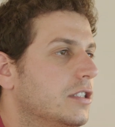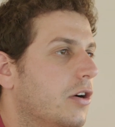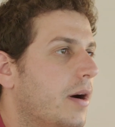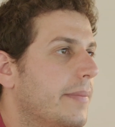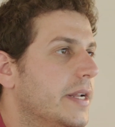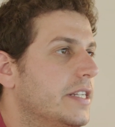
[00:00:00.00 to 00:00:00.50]
so
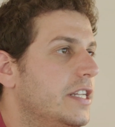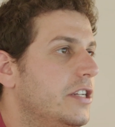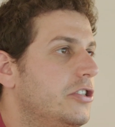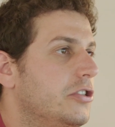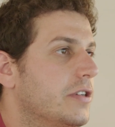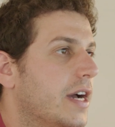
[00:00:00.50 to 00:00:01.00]
I'm gonna
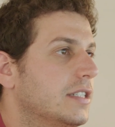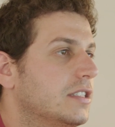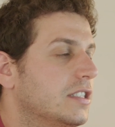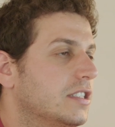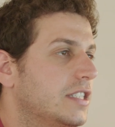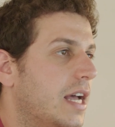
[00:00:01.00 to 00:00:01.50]
teach you guys
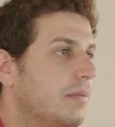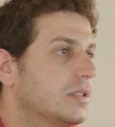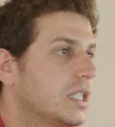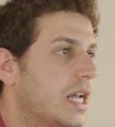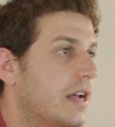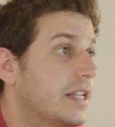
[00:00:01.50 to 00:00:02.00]
the
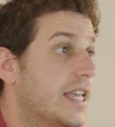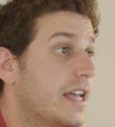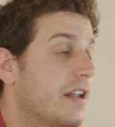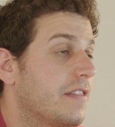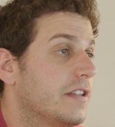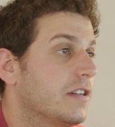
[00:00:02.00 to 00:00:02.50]
steps on how to
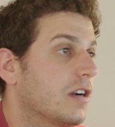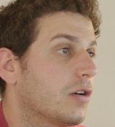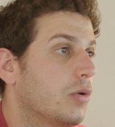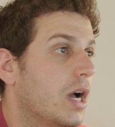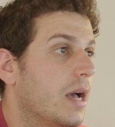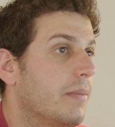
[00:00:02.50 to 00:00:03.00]
get on the
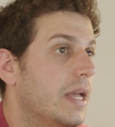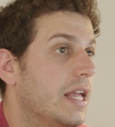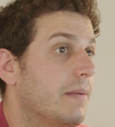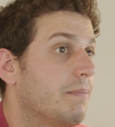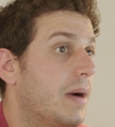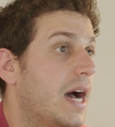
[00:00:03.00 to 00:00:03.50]
dark web
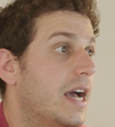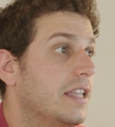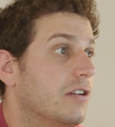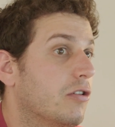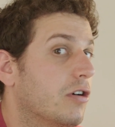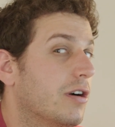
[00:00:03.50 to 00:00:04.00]
and buy
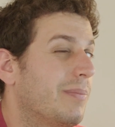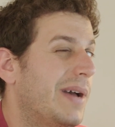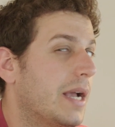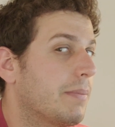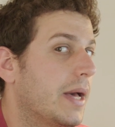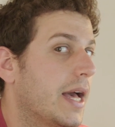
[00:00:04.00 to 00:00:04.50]
your
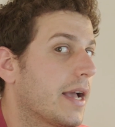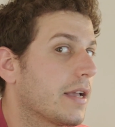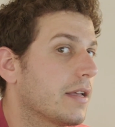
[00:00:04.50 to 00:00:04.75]
backpack.